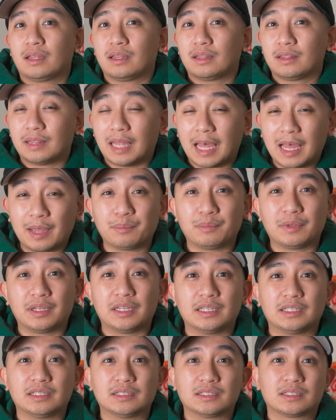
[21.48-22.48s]
that
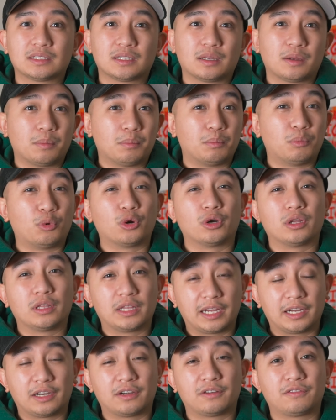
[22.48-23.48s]
means more
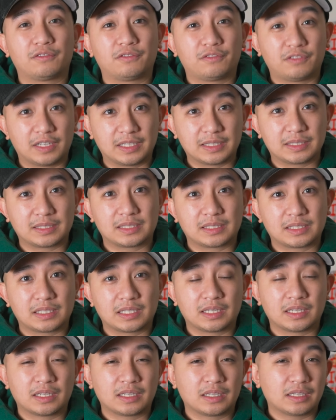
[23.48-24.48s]
layered fits.
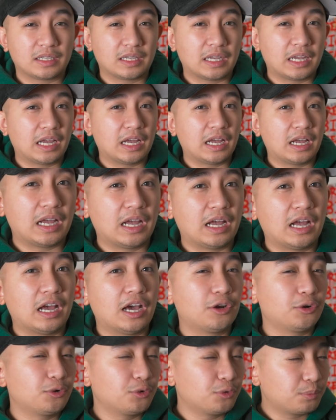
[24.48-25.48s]
I
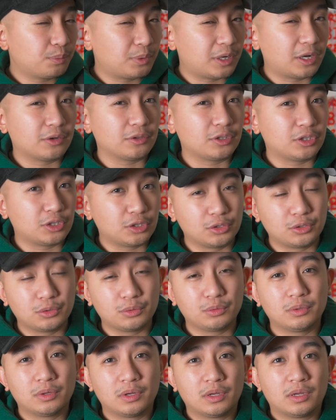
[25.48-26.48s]
don't know about
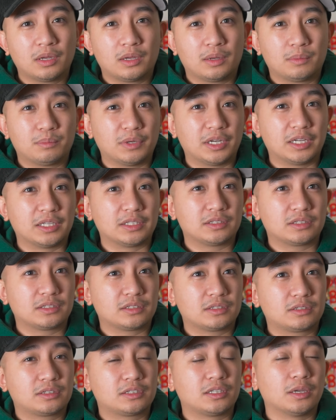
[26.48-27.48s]
you, but
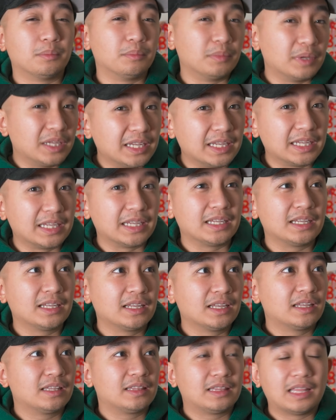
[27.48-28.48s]
to me,
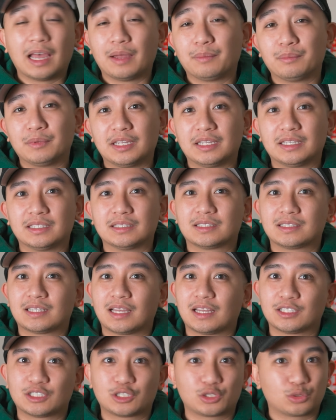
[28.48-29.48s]
that means
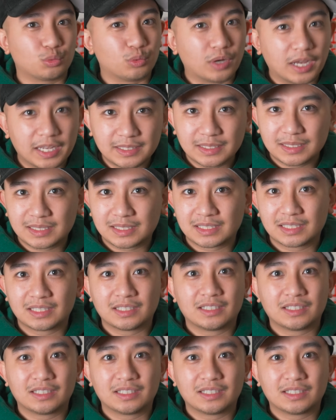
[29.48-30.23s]
sweats,